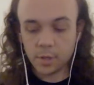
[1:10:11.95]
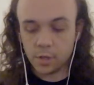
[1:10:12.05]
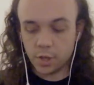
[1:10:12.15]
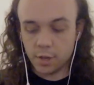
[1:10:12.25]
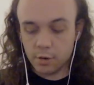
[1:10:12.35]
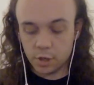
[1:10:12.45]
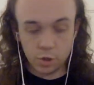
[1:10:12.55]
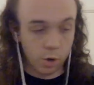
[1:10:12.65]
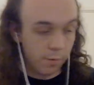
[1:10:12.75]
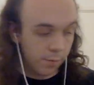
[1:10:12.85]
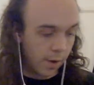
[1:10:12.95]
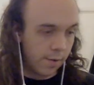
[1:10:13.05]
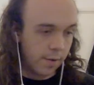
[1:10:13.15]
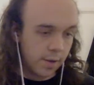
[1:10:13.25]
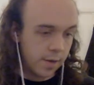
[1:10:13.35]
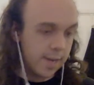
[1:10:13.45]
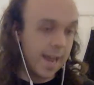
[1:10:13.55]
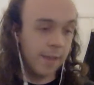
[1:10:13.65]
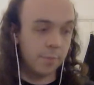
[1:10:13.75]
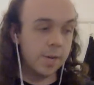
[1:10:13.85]
So those are sort of,
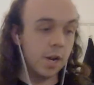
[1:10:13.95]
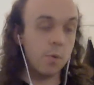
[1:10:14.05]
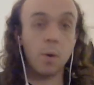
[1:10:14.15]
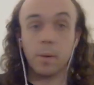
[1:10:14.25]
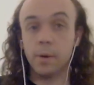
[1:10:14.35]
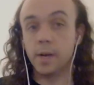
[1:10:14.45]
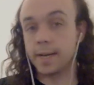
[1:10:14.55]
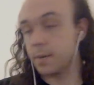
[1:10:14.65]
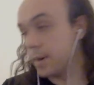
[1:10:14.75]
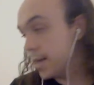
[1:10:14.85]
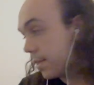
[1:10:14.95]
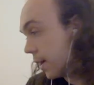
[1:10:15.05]
now that we know what we're working with,